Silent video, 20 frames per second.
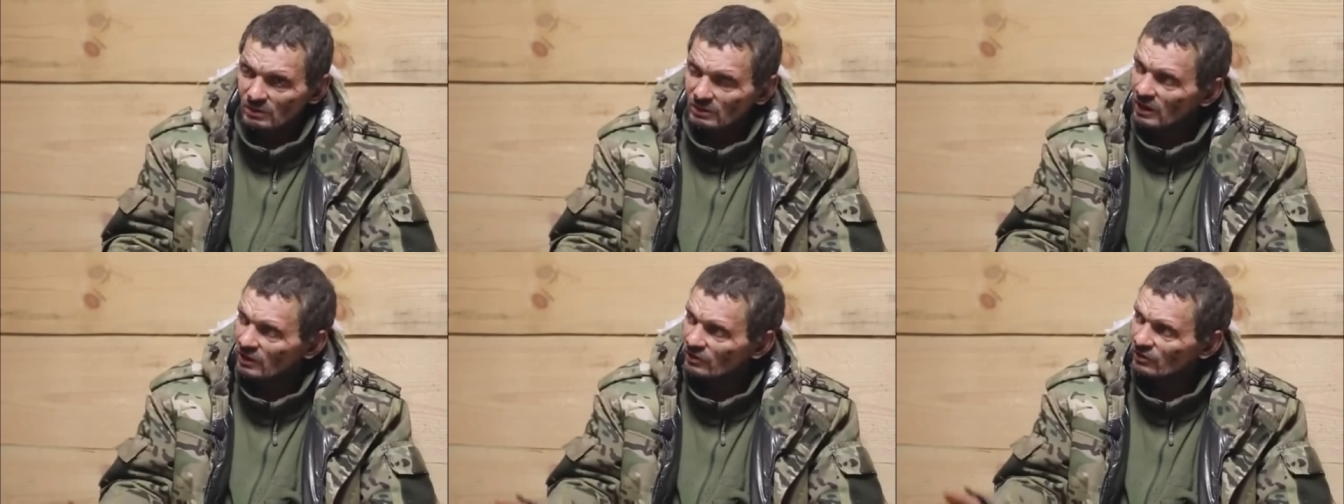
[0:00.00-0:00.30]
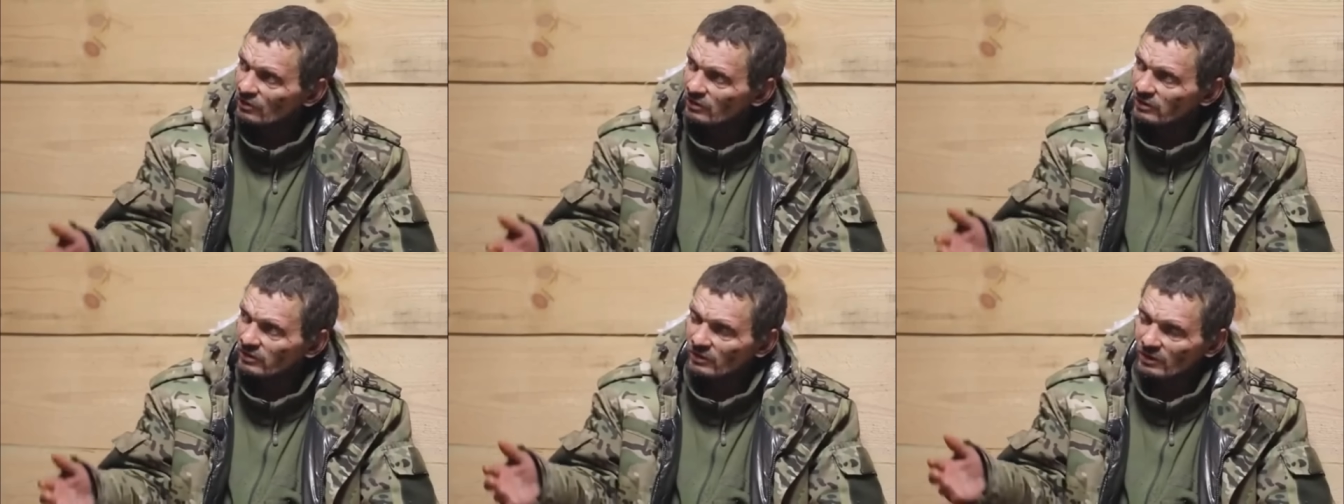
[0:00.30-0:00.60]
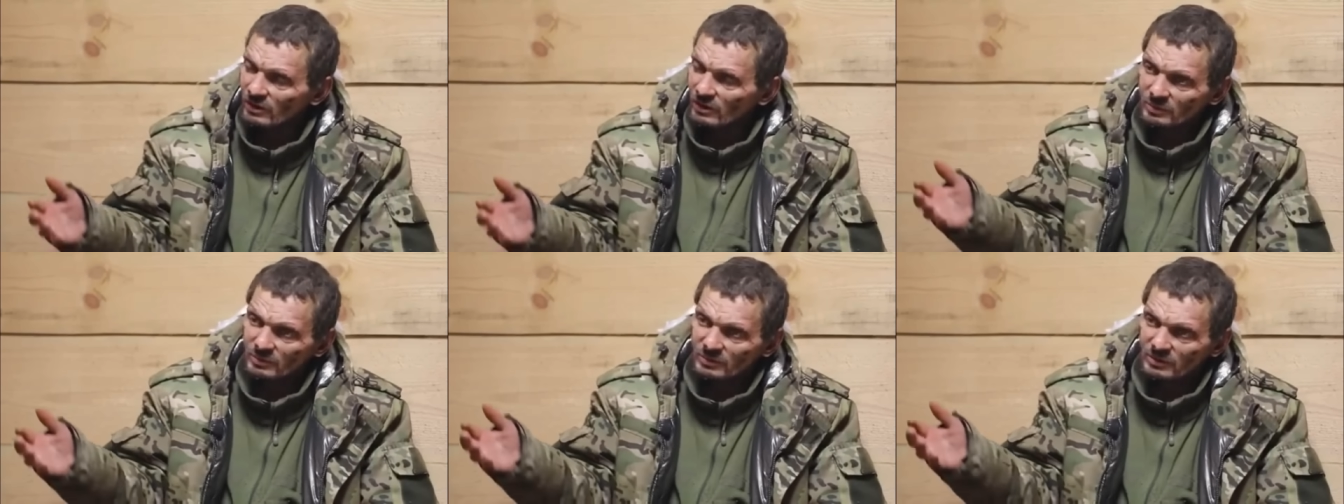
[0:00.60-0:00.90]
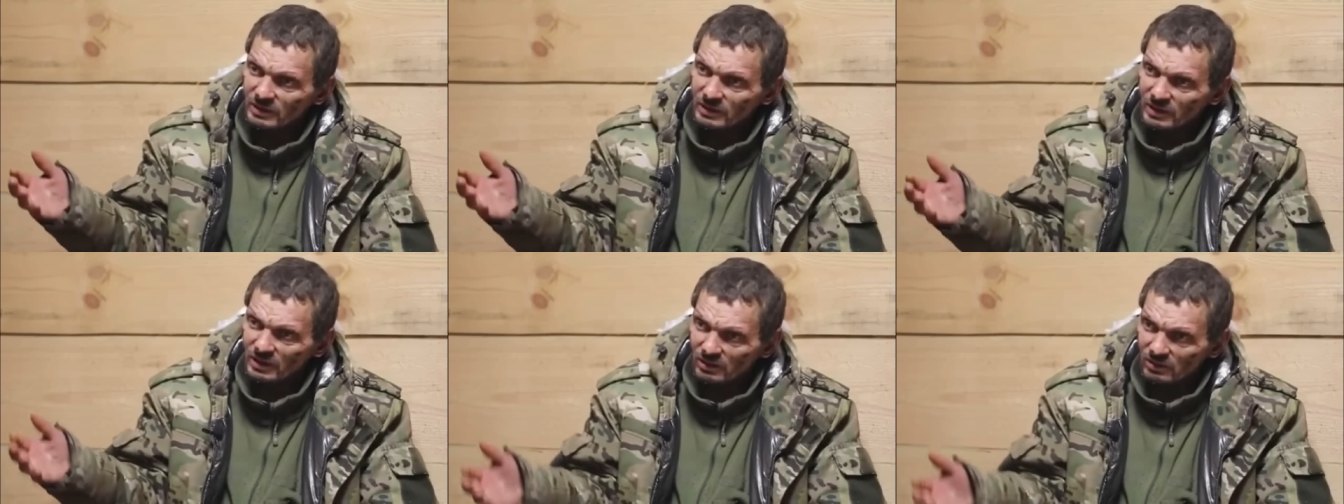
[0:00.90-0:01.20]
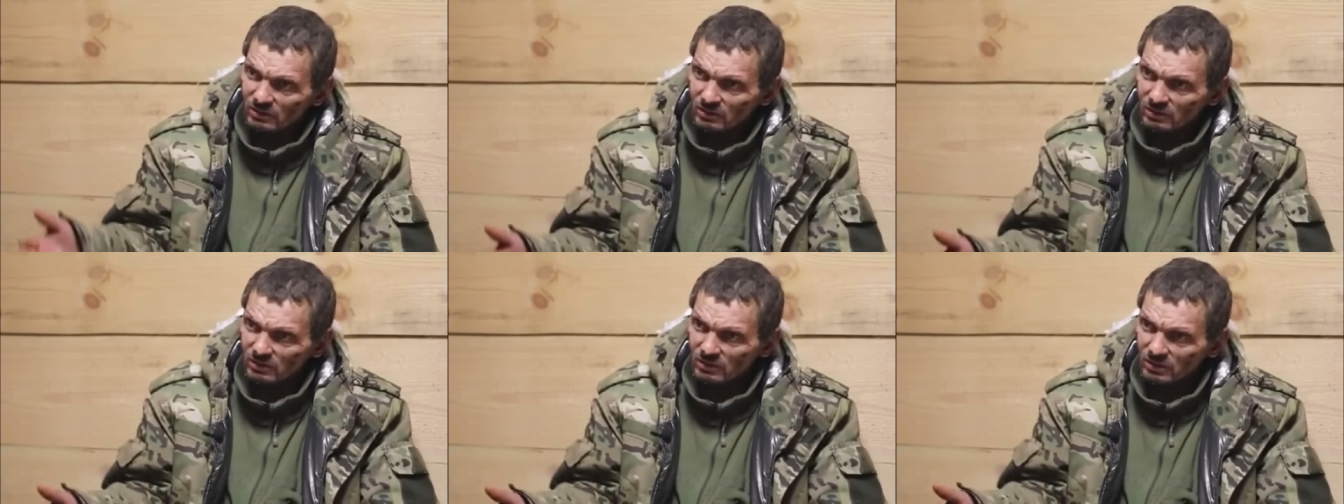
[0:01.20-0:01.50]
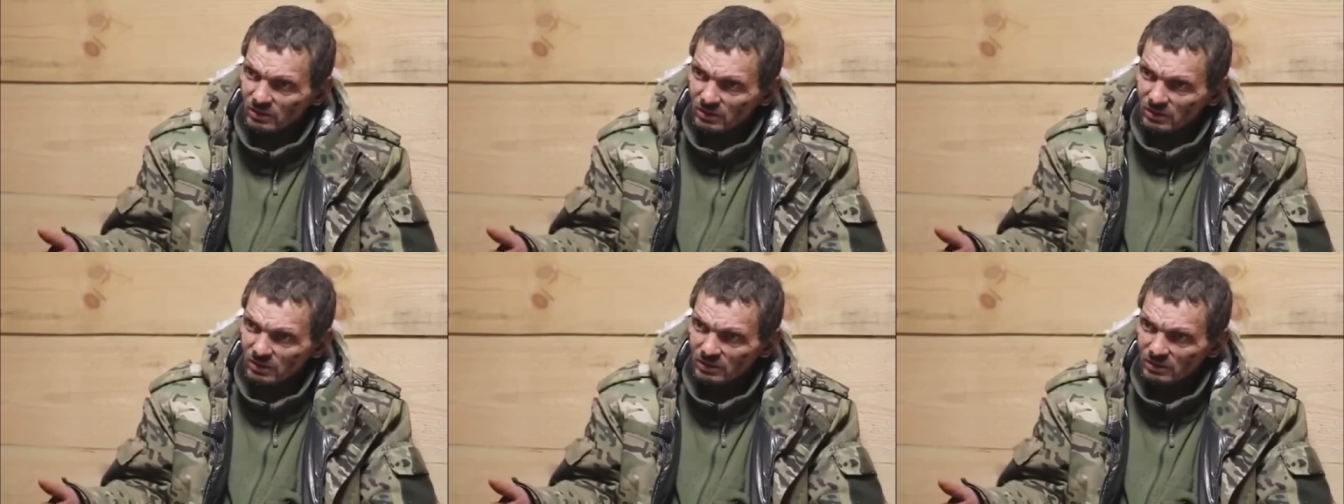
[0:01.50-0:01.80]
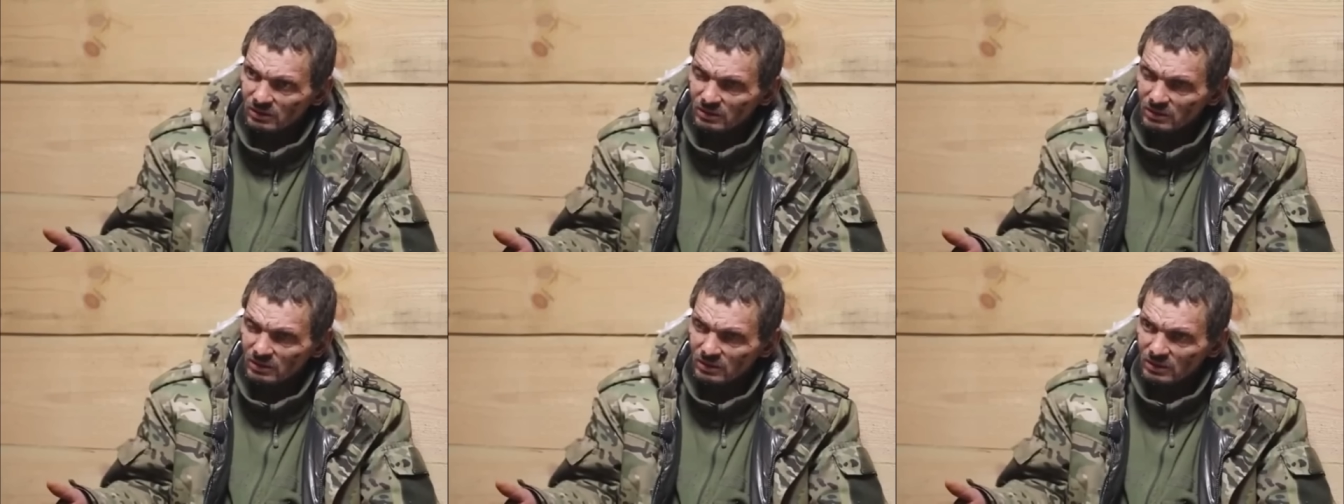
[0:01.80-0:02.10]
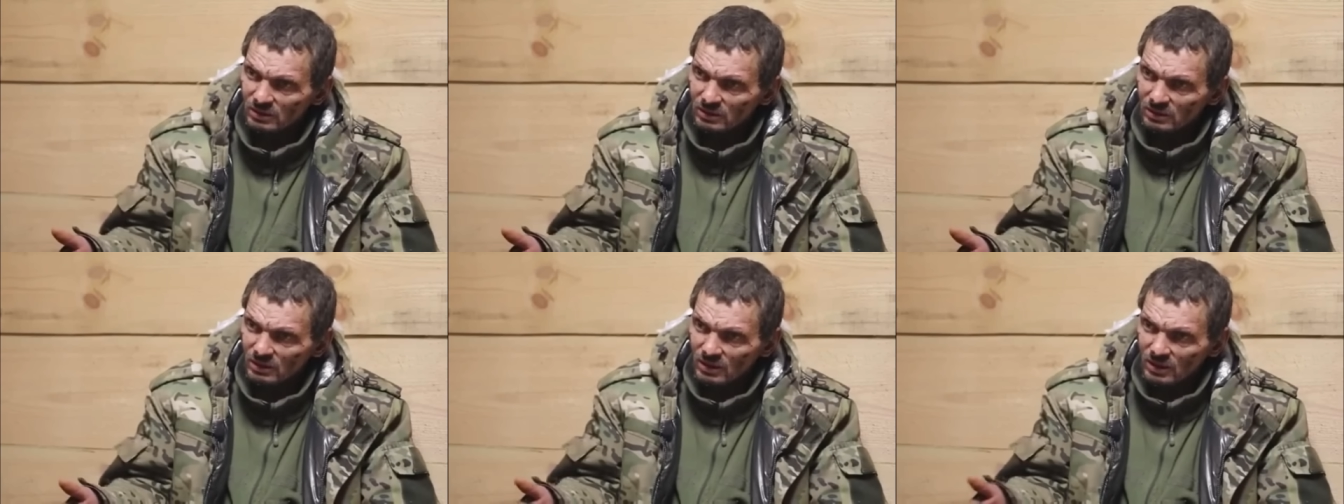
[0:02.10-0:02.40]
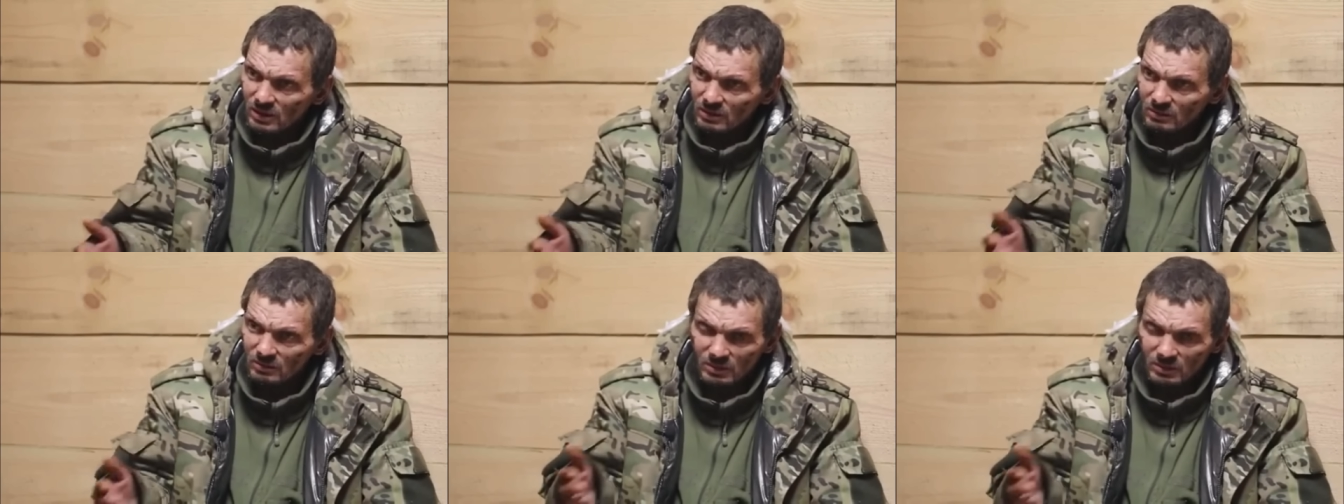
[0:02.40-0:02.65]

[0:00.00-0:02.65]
The shelling began. We